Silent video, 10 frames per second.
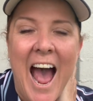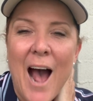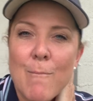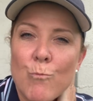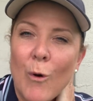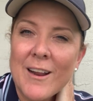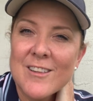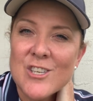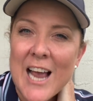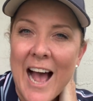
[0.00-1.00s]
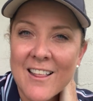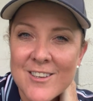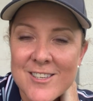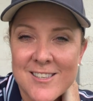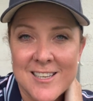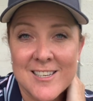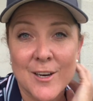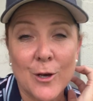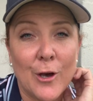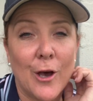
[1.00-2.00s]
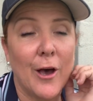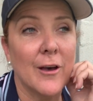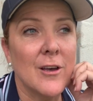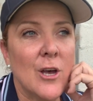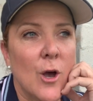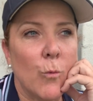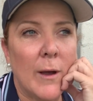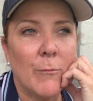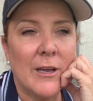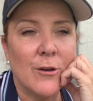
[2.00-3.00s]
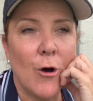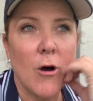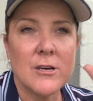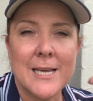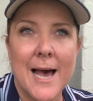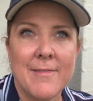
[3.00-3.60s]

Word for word: Um, one of the challenges that did occur when we knocked out